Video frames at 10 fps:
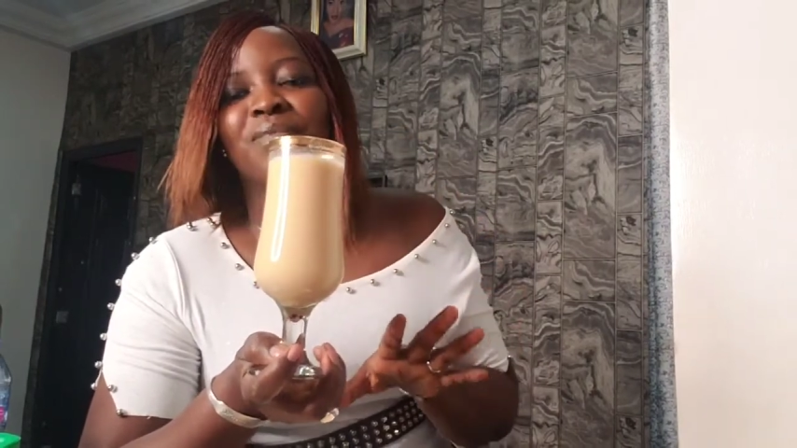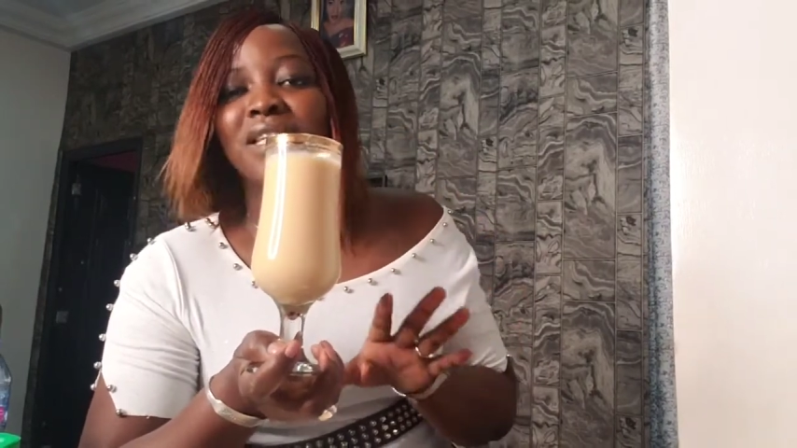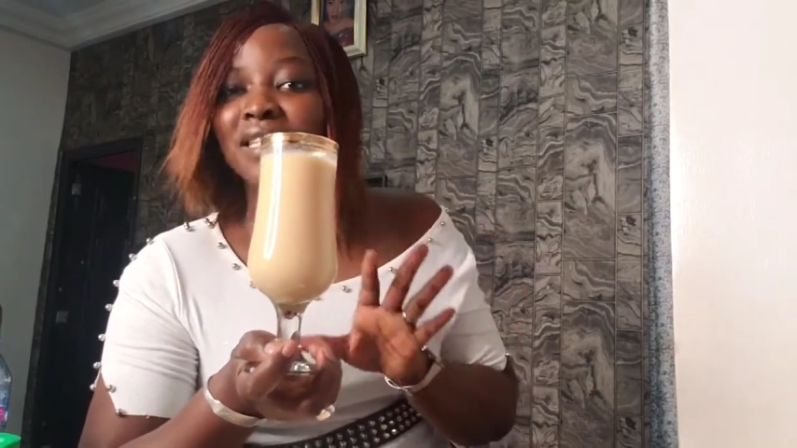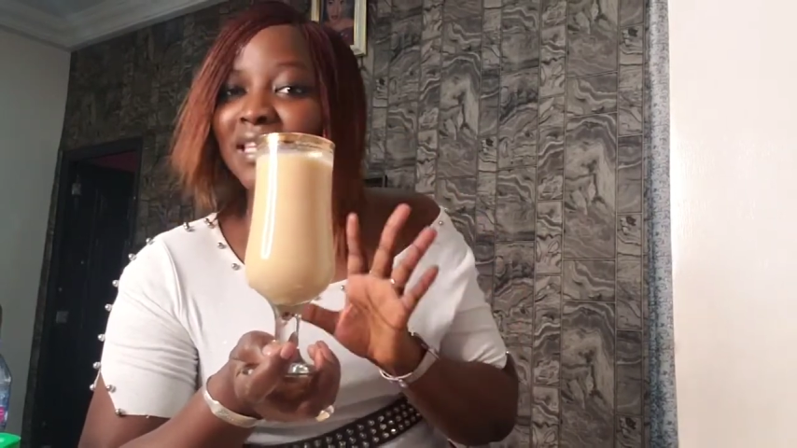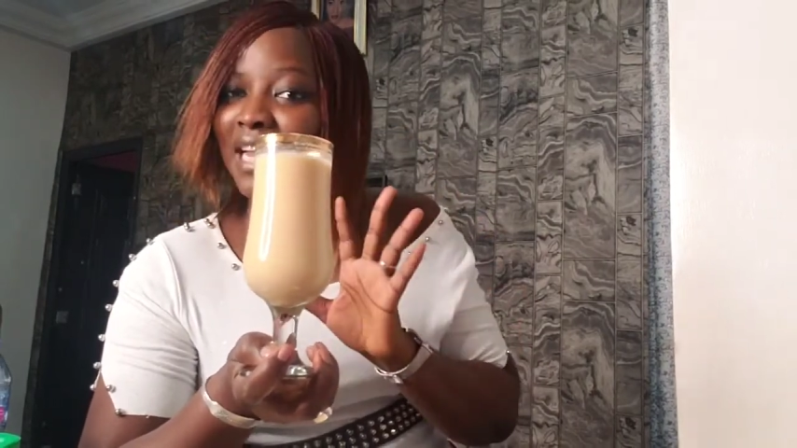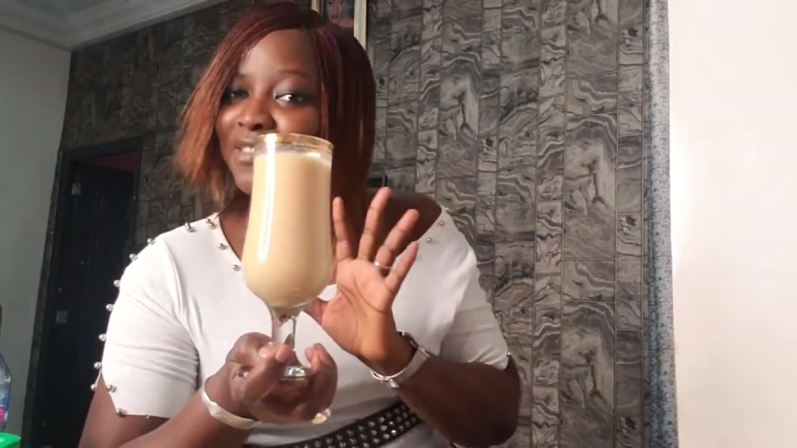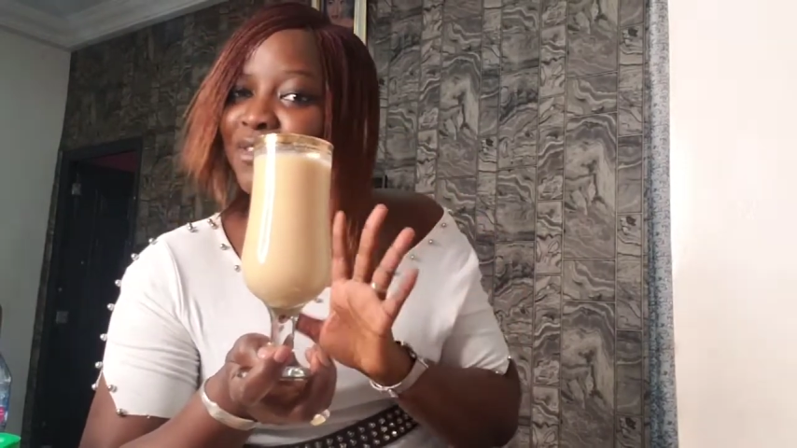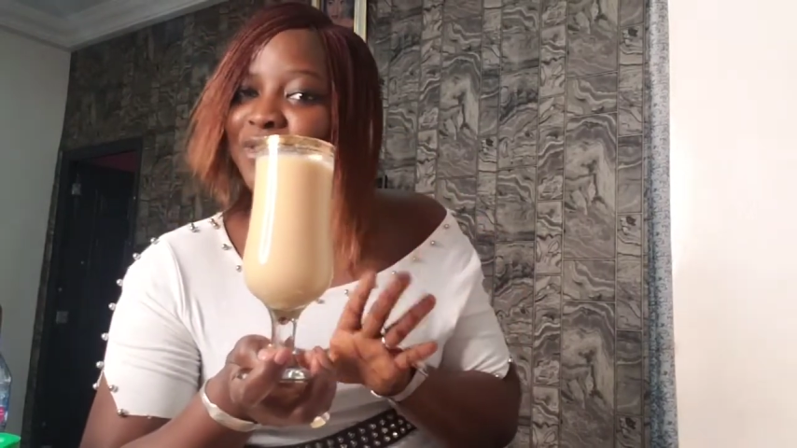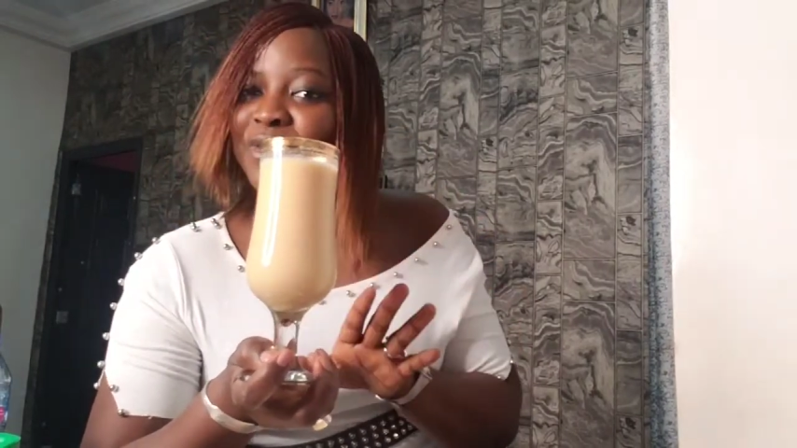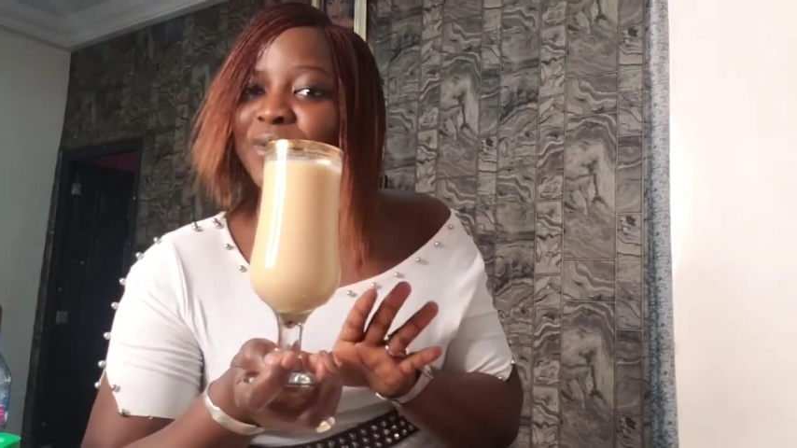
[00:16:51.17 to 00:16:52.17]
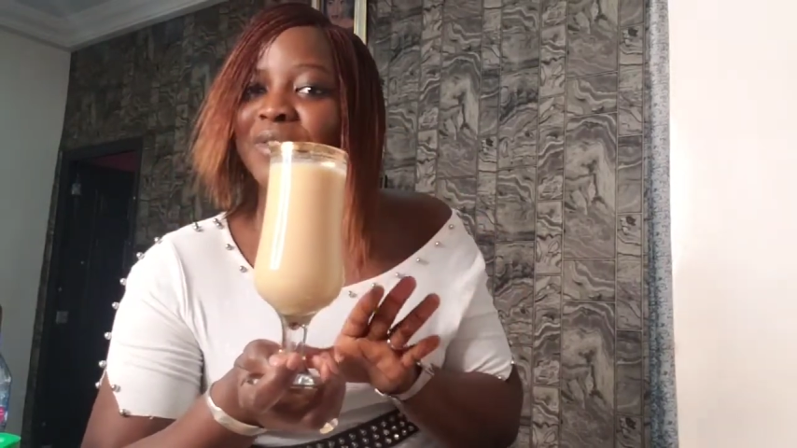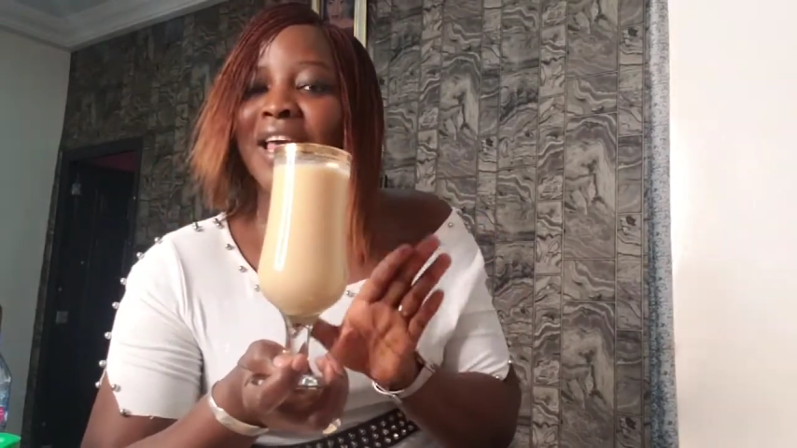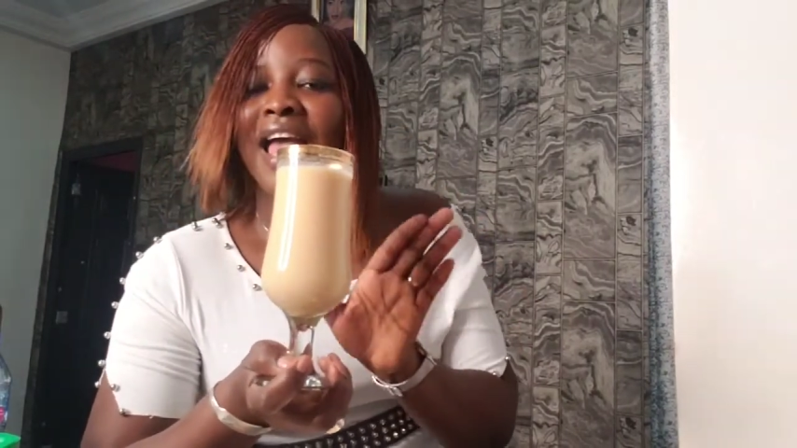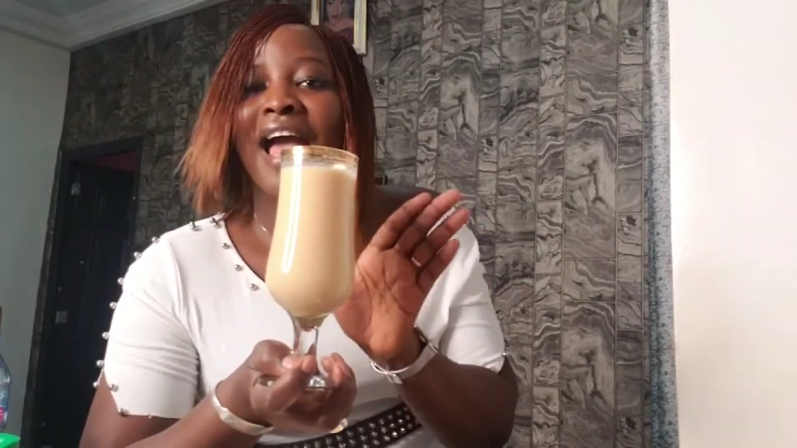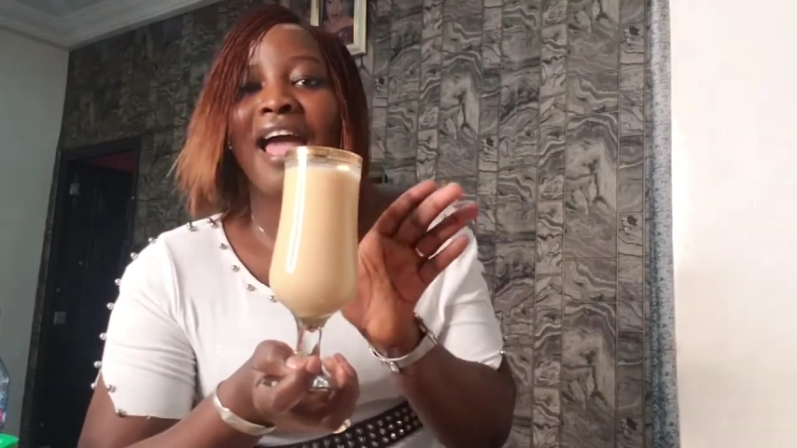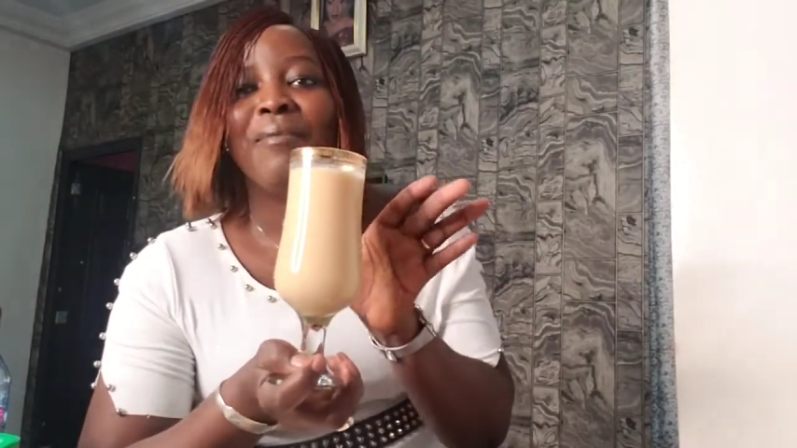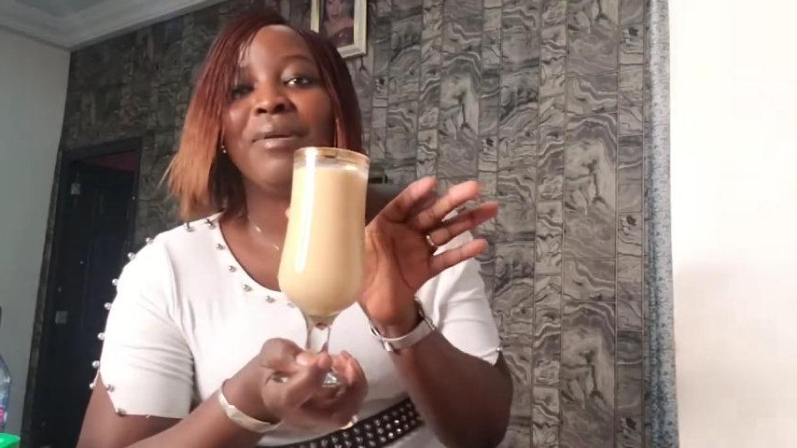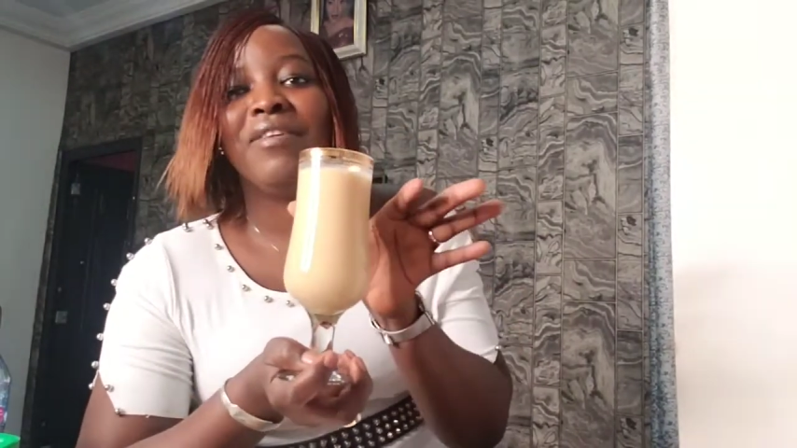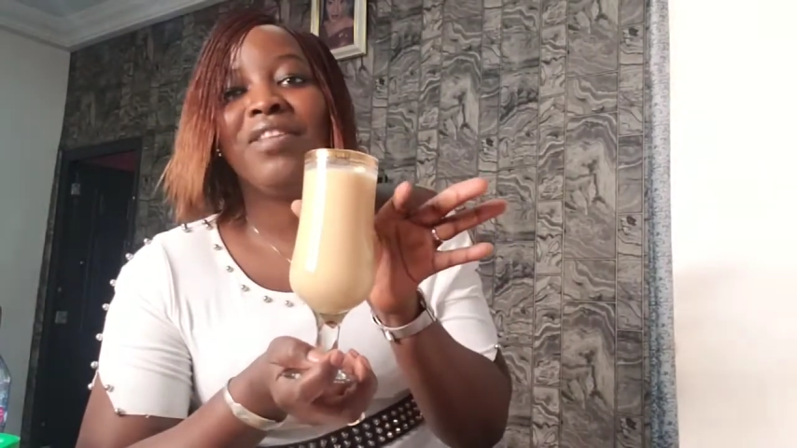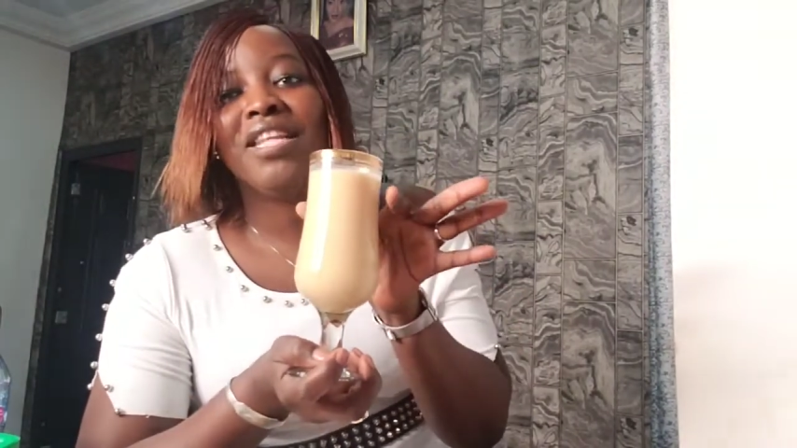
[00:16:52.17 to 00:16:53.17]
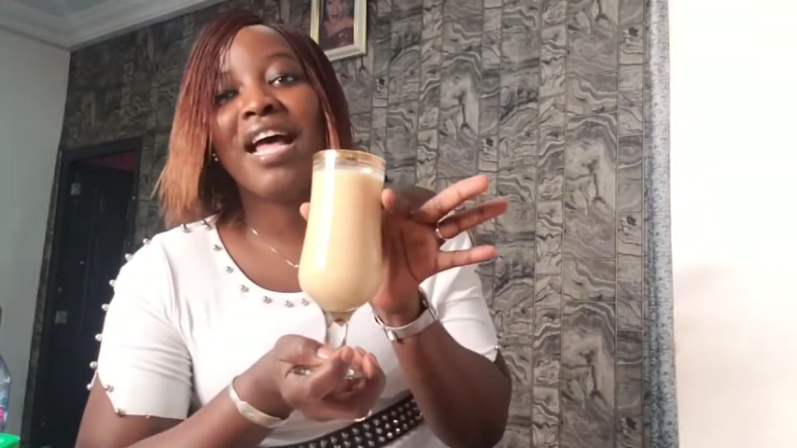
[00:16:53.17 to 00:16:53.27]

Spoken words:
This glass of juice, I am giving it